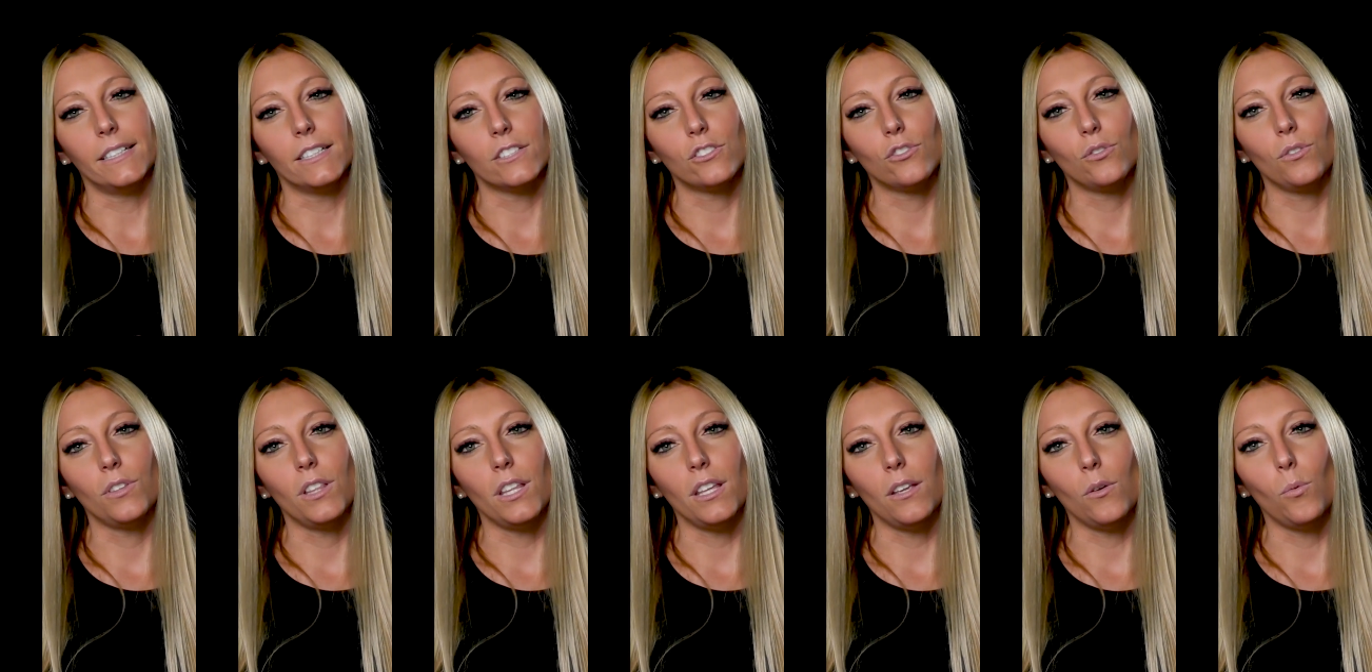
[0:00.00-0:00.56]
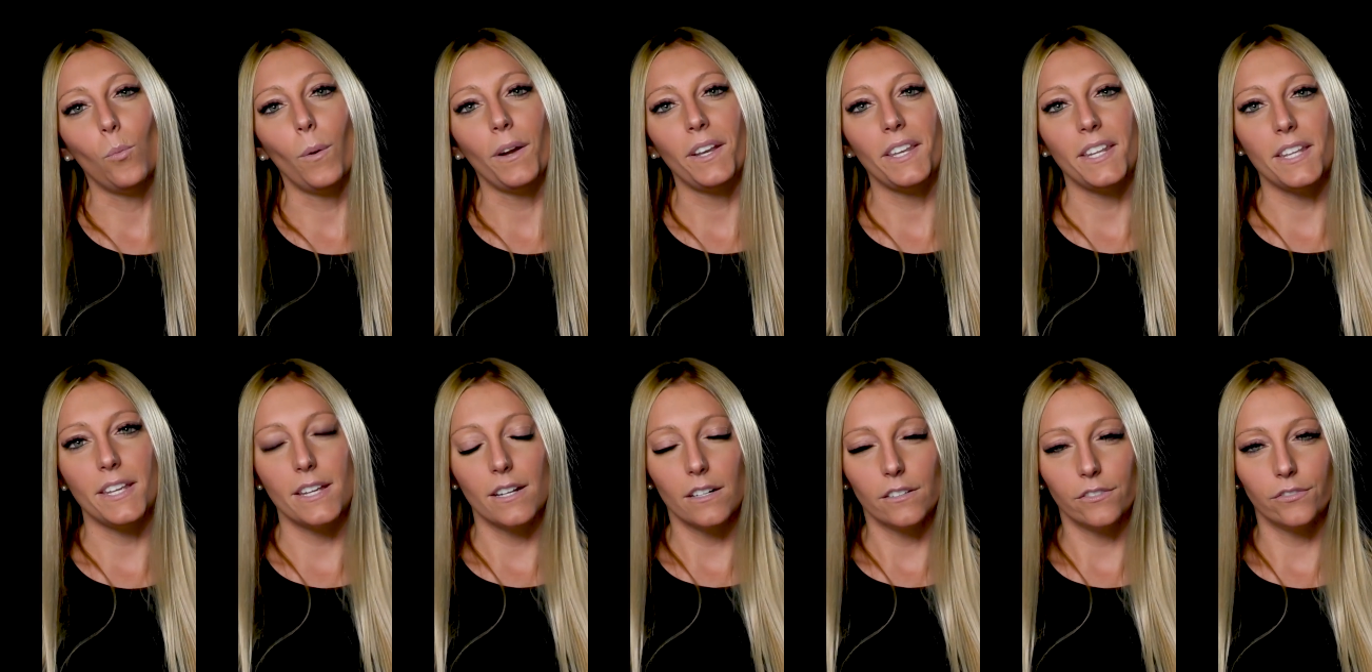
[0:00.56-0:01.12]
to the
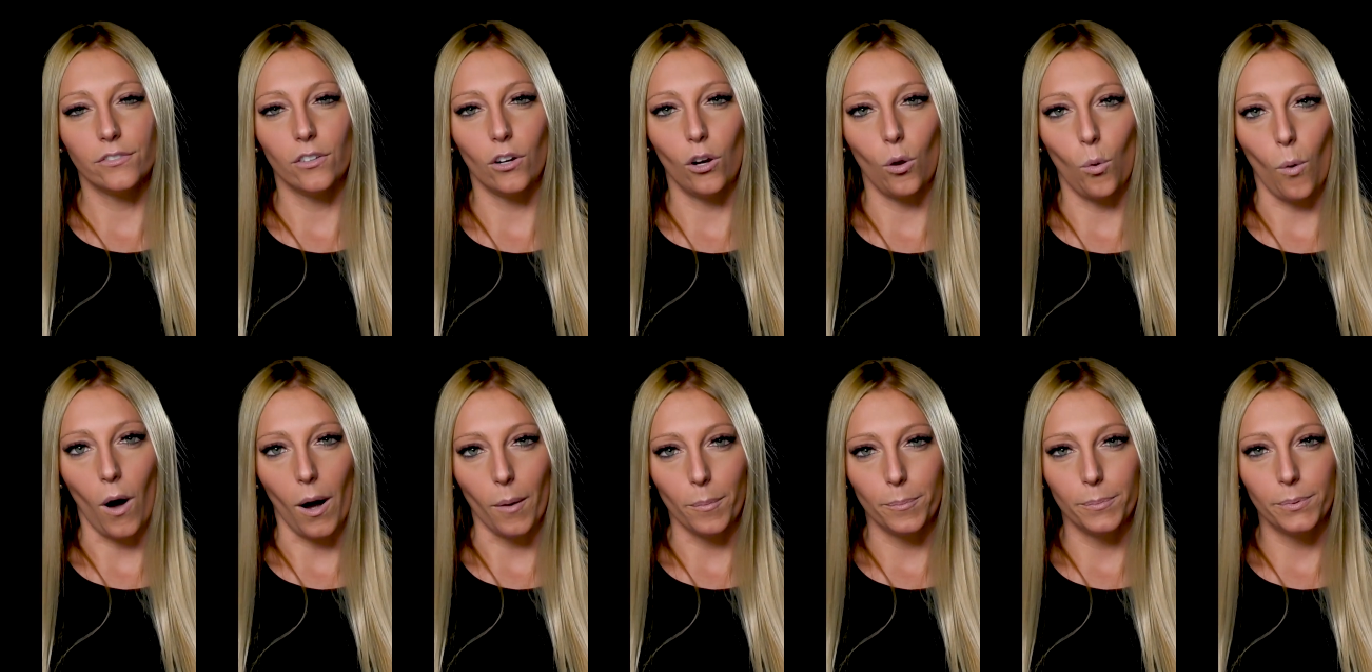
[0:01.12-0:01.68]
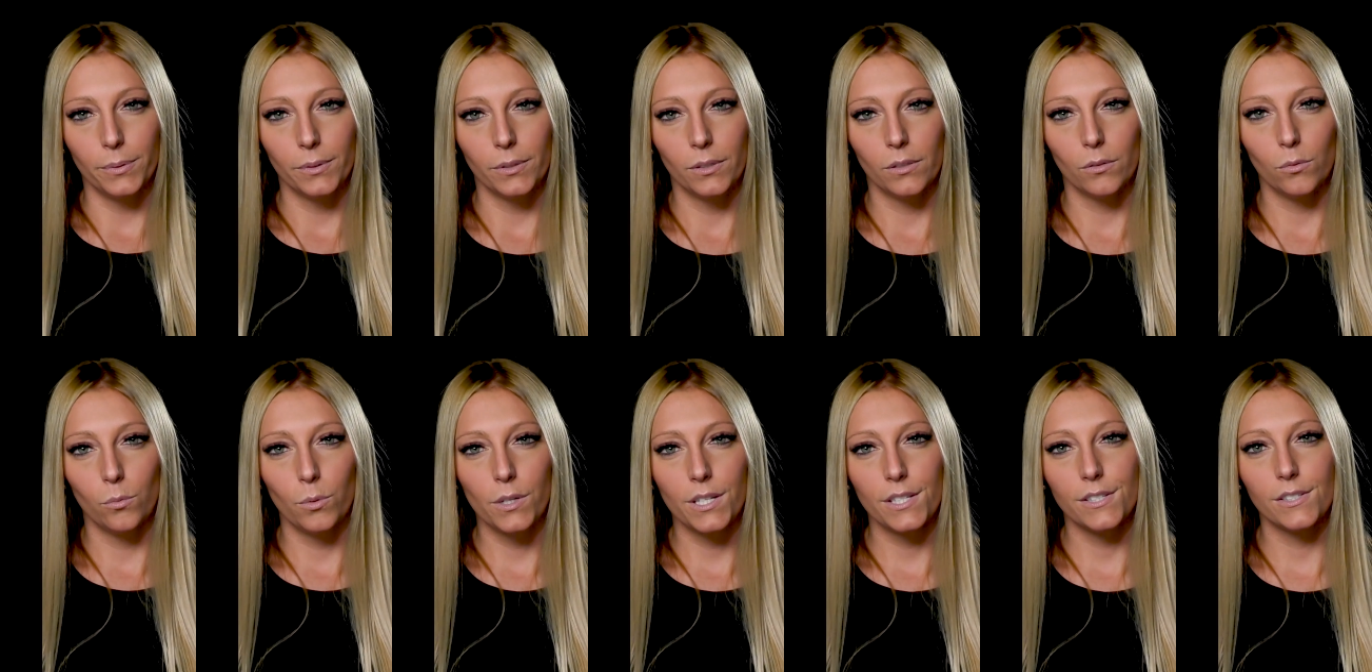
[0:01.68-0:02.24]
1-year follow-up.
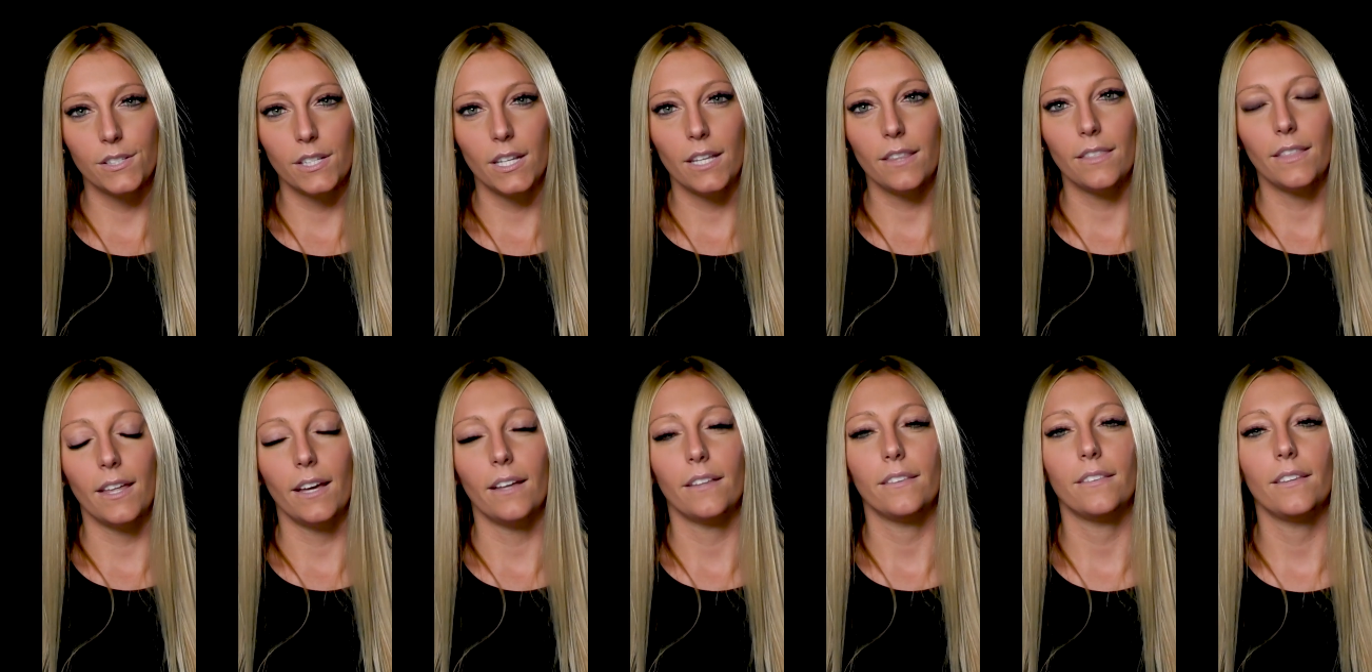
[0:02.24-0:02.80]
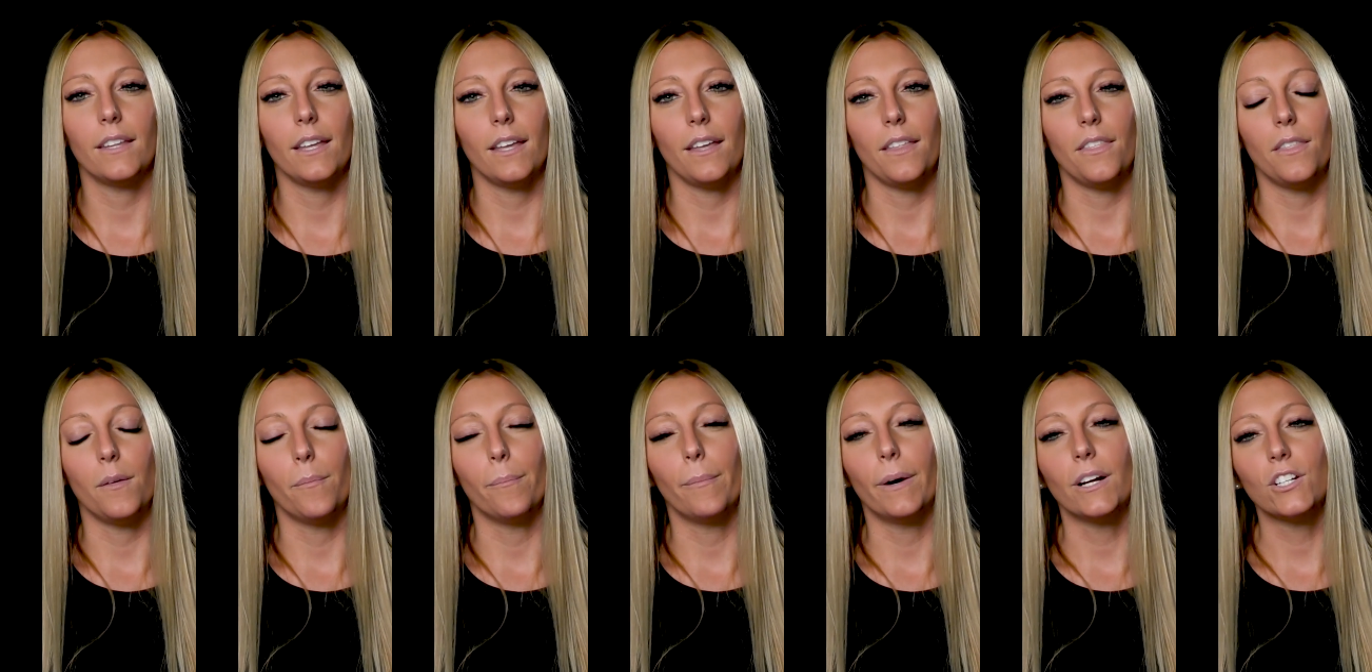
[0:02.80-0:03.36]
We see that
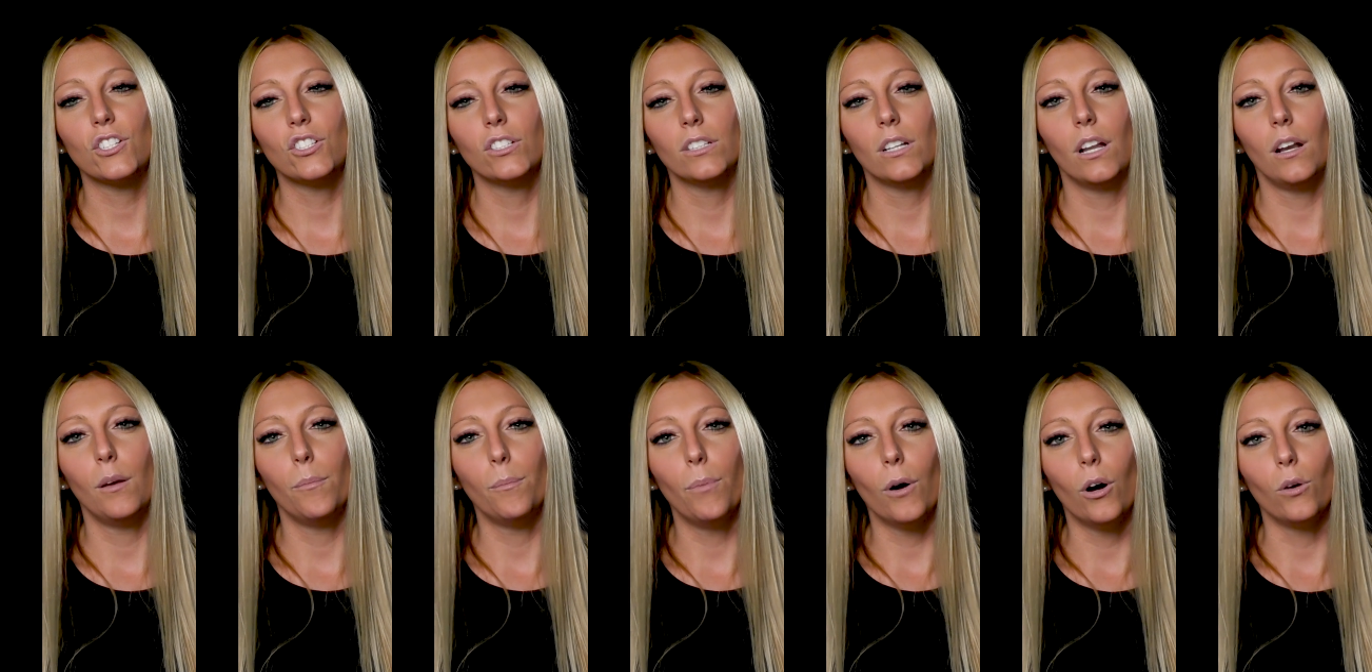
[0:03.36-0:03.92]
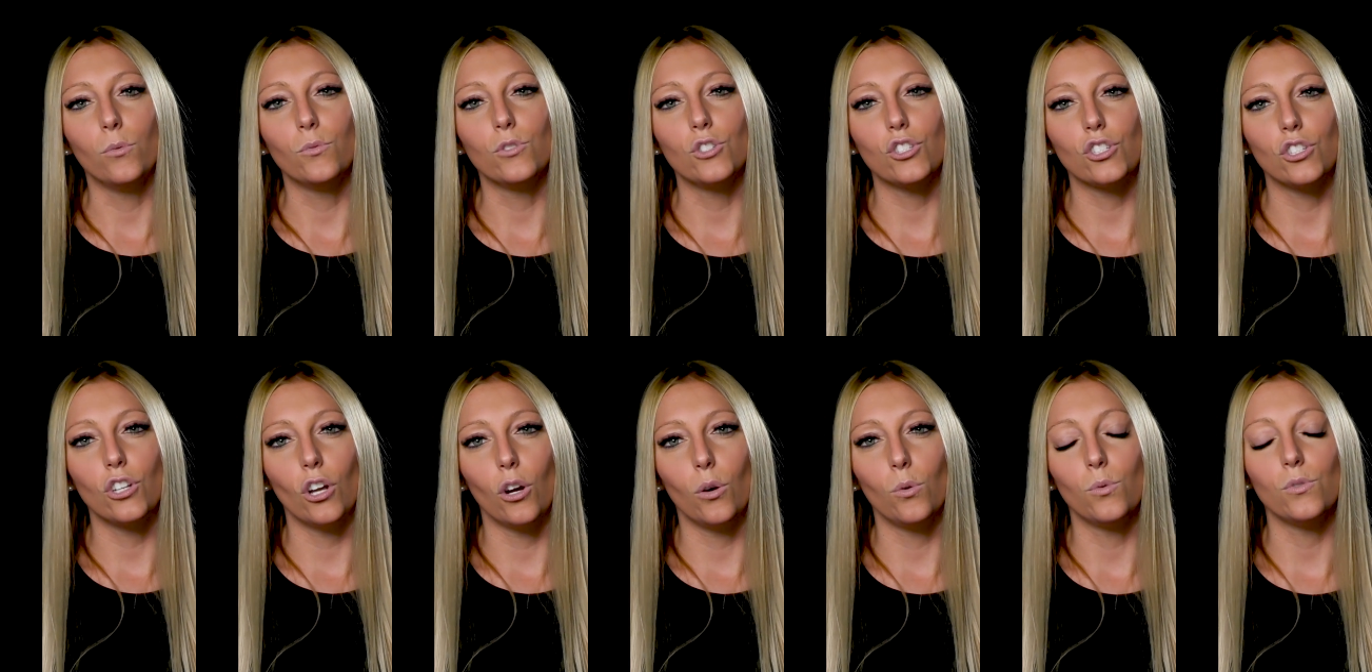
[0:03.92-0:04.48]
the marginal bone
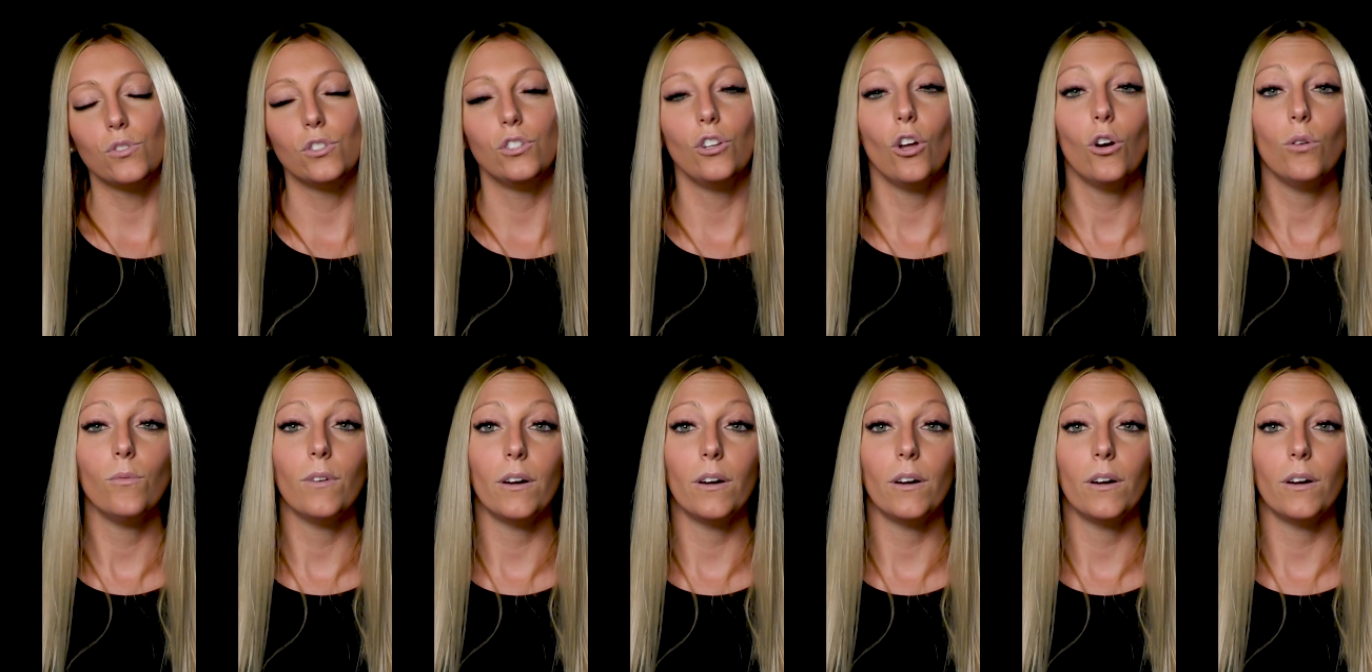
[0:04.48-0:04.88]
shows no